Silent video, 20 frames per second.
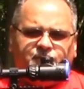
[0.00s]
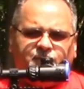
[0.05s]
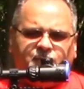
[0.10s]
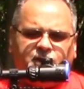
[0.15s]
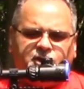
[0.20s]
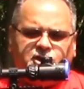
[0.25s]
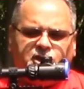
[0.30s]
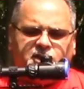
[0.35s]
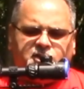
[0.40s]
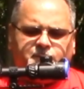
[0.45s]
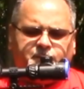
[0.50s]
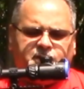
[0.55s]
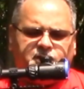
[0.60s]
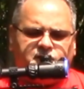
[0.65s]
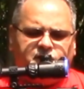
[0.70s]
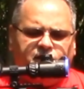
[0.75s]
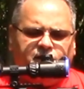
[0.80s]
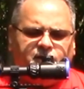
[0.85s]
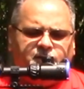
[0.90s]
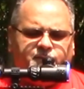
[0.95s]
adjustments
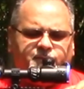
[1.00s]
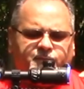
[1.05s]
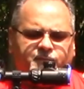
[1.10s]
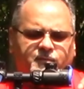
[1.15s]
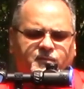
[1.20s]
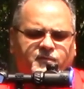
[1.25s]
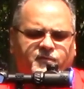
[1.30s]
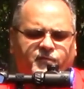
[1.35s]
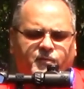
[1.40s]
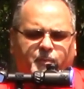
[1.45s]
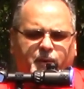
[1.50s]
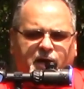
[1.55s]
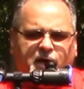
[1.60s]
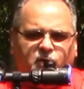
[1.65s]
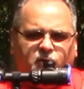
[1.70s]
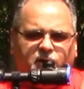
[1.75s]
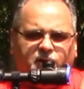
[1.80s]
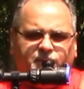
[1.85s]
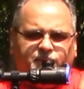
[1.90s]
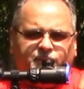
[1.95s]
there for
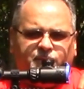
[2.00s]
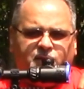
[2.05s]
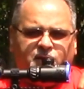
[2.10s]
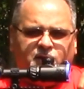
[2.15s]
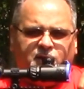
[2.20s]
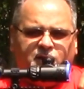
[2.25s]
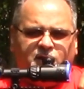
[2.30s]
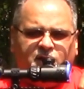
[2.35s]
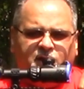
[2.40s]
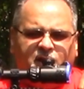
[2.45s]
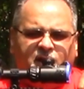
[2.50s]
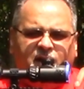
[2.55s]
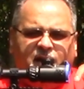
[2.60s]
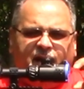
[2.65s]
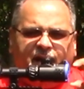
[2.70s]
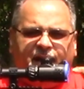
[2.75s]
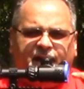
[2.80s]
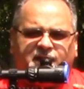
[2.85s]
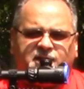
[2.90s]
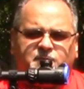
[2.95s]
power.
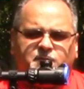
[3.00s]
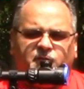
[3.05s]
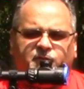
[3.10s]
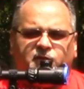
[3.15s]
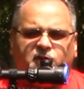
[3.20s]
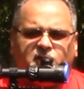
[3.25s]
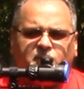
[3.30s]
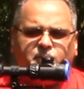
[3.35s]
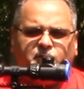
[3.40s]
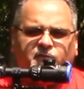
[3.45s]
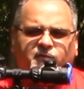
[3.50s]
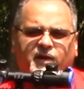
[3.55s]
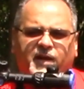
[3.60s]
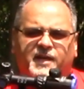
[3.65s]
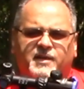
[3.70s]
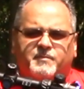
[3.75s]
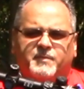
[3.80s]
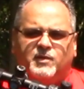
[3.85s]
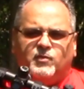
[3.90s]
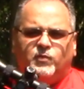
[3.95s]
I asked him if he could
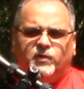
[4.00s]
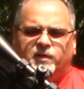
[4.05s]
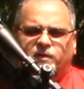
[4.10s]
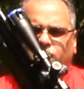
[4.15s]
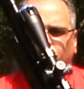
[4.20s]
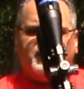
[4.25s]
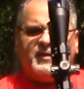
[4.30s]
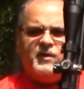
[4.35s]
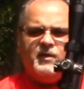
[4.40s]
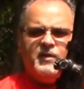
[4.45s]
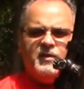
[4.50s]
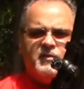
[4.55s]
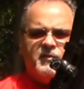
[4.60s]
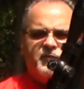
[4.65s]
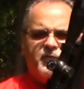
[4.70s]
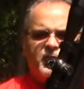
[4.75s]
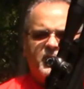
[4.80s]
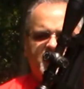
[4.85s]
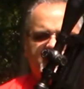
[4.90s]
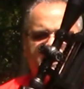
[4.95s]
provide me with,
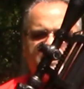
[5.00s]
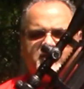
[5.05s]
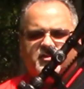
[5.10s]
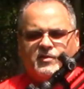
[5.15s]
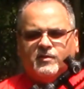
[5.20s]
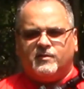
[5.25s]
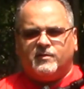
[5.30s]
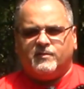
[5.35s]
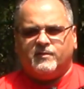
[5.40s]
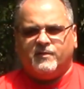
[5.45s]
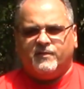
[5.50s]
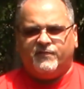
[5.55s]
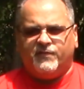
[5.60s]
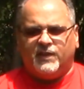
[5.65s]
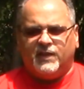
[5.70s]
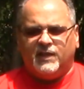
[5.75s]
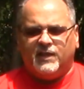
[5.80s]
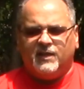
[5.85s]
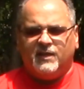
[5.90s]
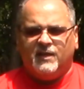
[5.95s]
for an extra
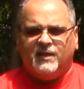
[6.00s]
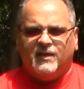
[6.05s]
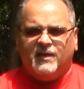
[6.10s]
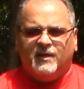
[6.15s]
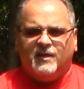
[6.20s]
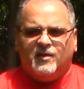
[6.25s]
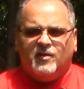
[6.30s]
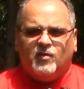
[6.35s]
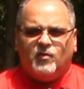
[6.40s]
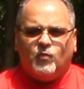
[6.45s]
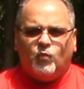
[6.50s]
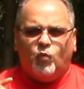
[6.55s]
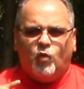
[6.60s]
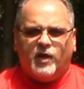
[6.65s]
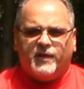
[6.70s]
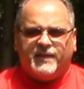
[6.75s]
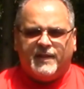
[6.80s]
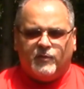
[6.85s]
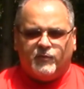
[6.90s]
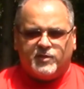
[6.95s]
fee,
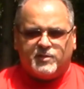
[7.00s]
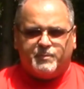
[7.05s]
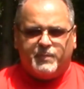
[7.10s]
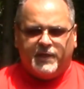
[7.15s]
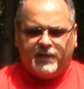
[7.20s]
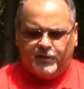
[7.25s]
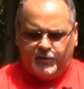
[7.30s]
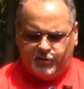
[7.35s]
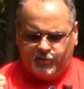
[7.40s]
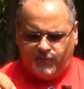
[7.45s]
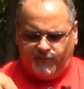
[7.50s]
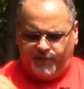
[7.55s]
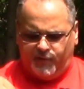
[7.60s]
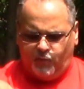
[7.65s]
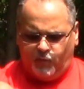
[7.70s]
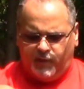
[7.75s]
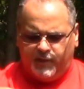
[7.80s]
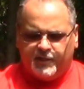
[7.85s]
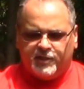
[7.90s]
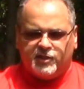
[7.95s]
one that was bigger, so if I
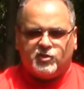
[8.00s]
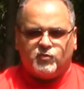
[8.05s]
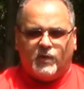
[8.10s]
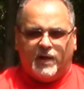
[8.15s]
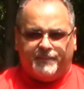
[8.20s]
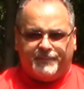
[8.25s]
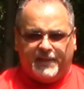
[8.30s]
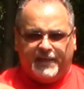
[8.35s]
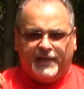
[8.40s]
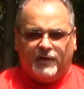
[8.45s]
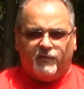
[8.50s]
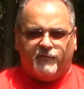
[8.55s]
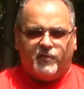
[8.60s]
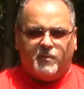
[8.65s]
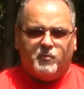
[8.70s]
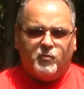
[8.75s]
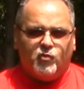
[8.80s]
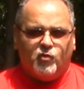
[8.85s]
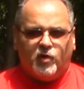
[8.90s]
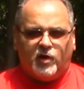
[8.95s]
wanted to swap that out for
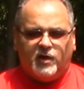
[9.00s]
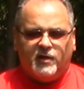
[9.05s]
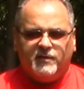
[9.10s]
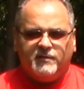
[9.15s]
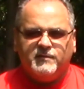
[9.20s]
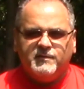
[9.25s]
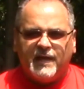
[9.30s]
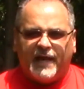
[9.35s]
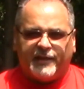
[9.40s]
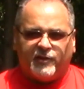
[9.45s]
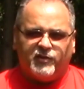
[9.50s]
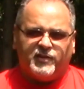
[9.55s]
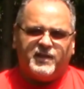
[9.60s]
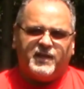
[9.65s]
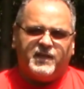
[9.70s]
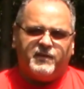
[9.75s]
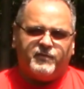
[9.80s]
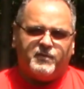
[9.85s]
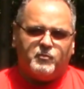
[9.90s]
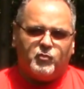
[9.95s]
more, I could
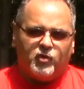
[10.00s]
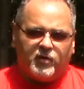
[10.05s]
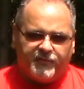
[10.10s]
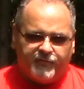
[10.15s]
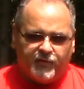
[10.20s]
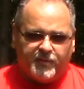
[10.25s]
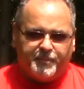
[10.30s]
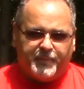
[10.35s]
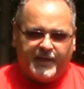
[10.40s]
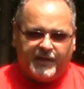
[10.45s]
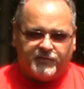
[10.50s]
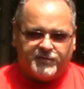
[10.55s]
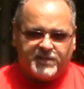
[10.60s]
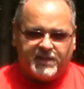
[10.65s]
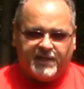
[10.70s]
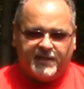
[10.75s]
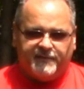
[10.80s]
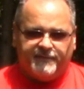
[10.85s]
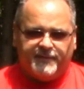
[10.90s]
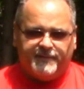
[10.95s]
get even more foot-pounds
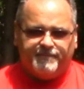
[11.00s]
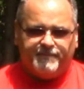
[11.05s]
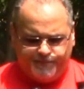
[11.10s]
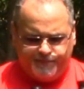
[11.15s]
out of it.